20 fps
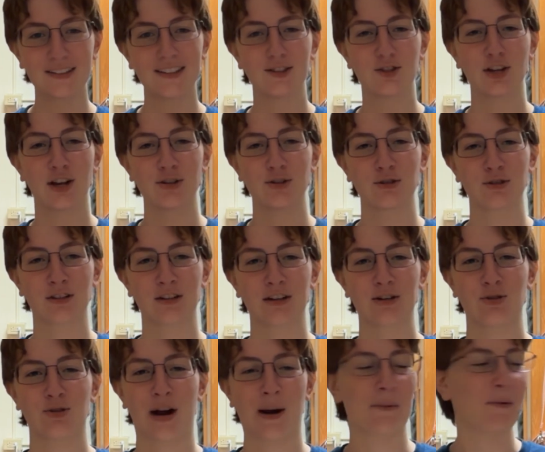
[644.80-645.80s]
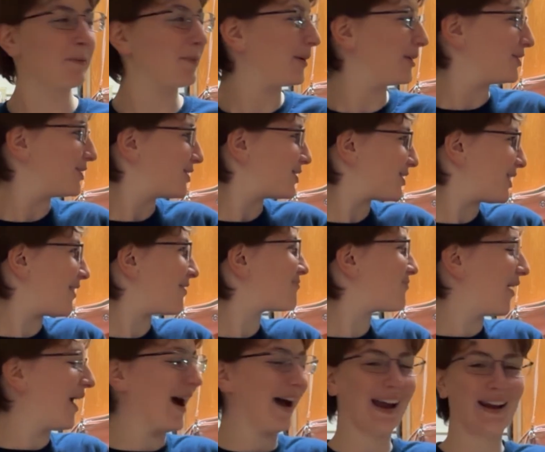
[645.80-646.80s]
Chelsea's gonna drop a bunch of stuff
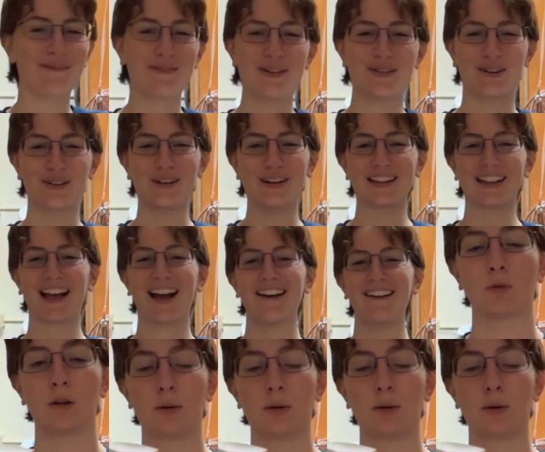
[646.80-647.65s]
behind me really loud.